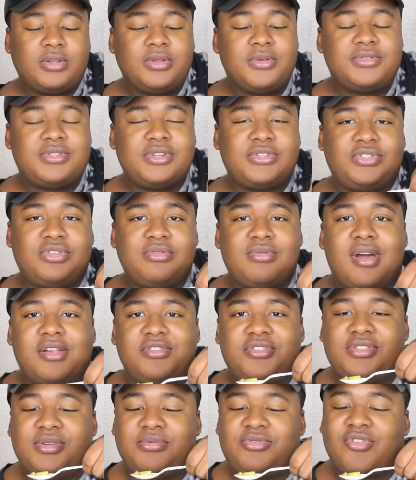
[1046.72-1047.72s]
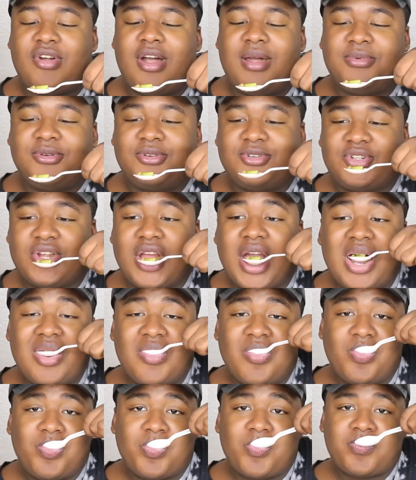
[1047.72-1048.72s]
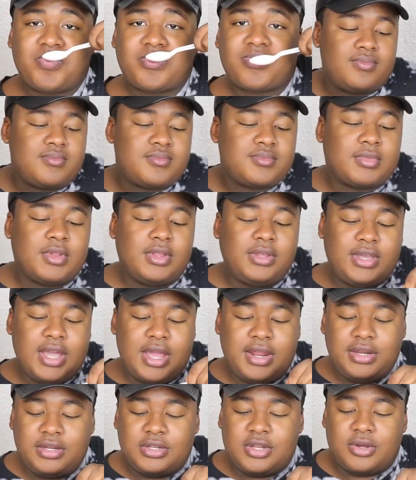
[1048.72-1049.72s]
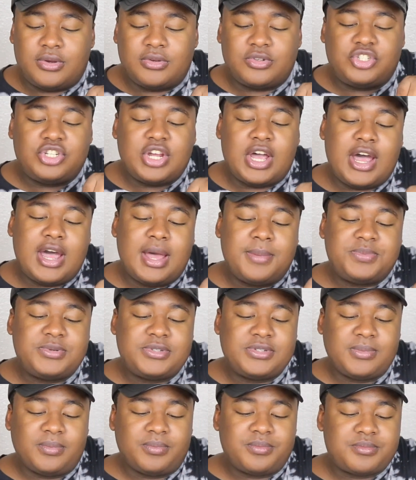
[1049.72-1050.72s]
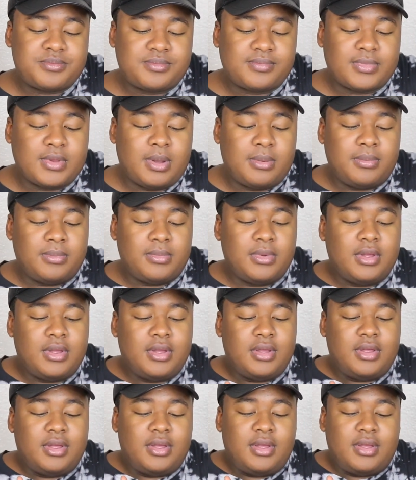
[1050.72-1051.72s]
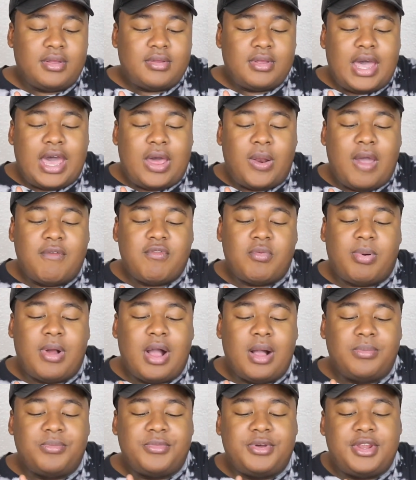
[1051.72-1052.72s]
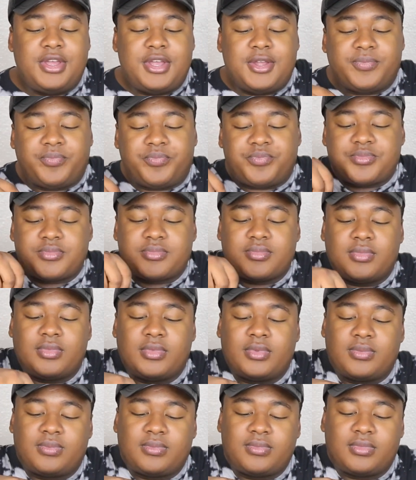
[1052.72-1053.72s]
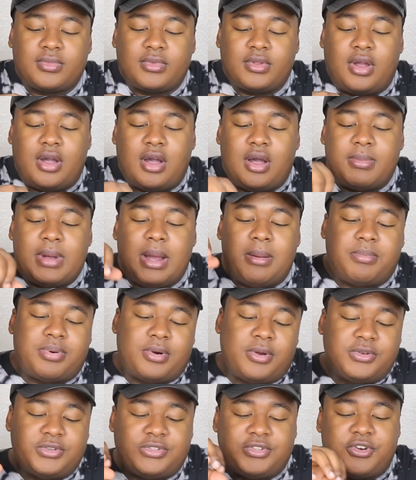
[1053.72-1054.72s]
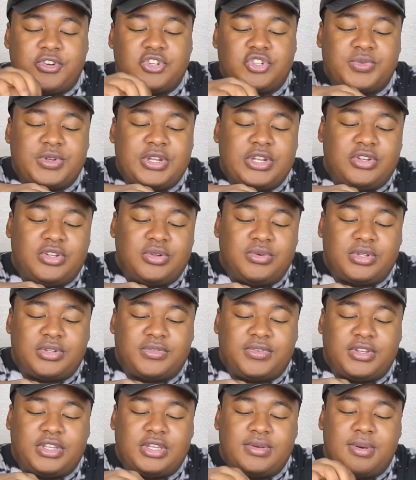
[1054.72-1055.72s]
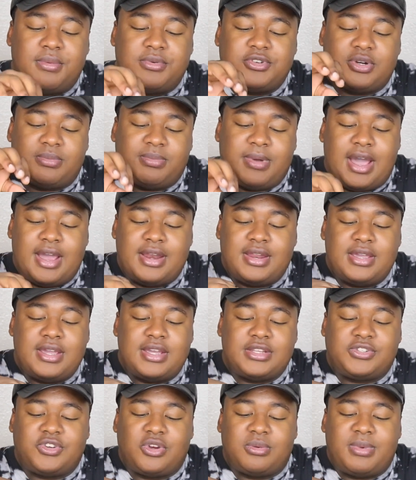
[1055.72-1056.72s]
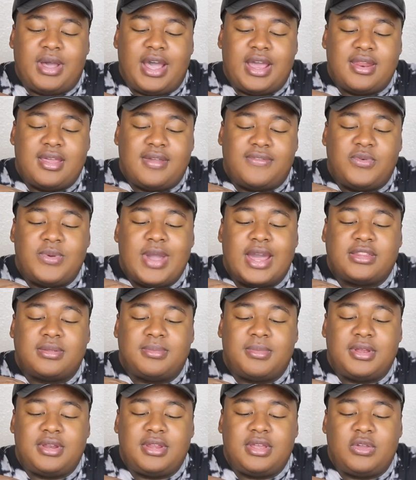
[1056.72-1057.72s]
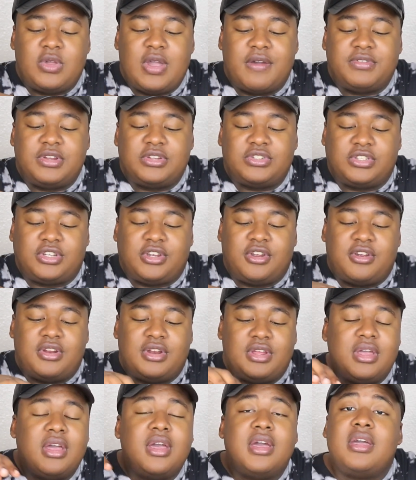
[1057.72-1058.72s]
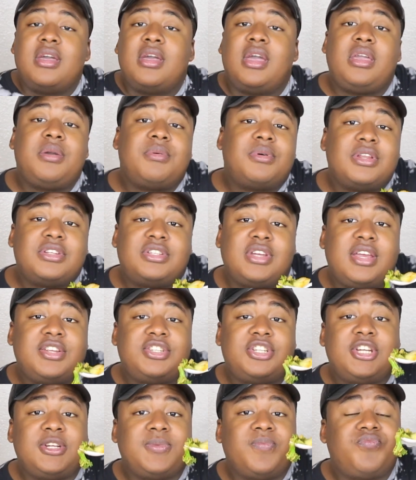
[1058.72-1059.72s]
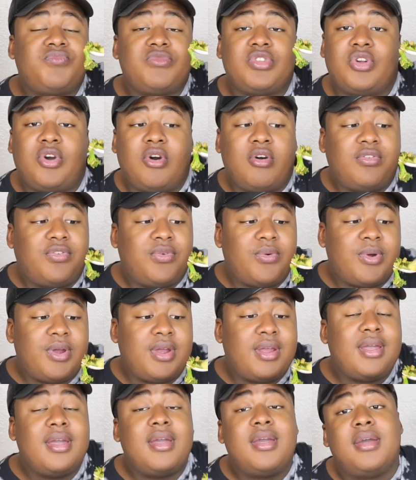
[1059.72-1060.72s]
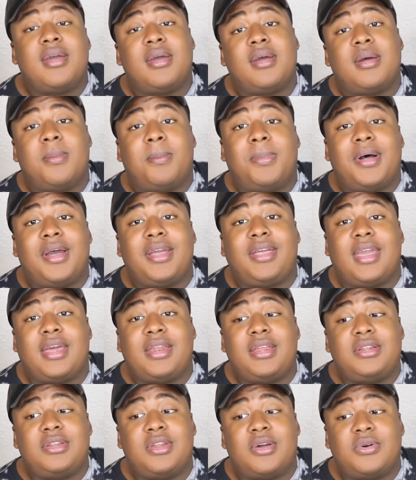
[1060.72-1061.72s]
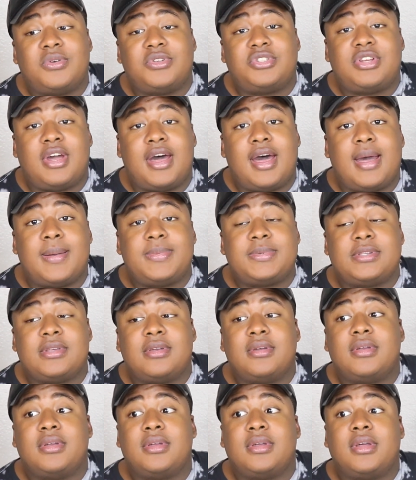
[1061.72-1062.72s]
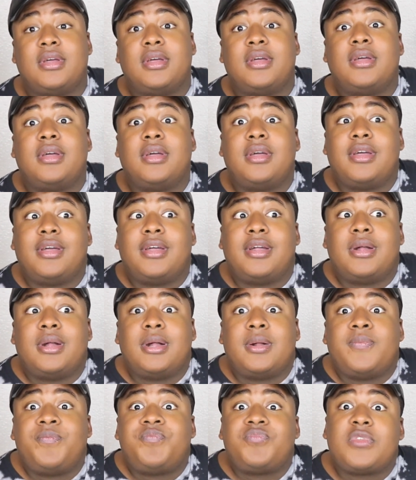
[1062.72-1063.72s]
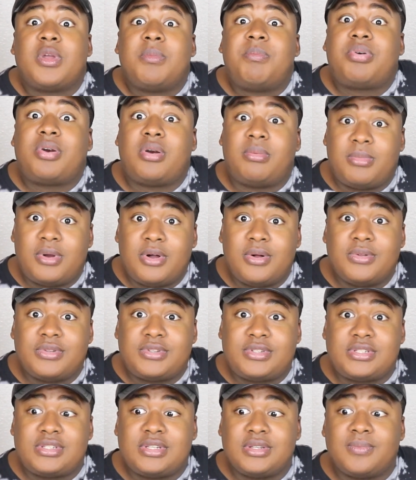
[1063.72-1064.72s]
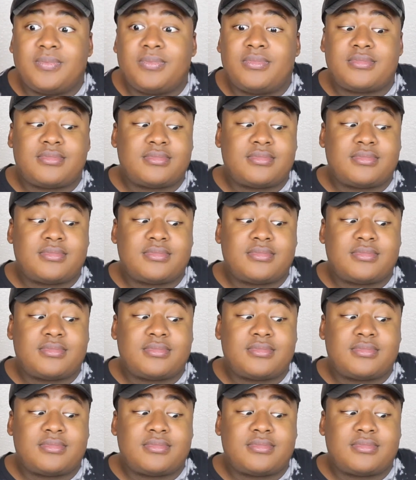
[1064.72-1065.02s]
Loses 200 subscribers. Getting nose jobs, I don't have a problem with it. I'm pro-surgery. Do what the fuck you want with your body. It's your body. If you got the money, you have an insecurity, and you want to change it, go for it. But getting nose jobs promotes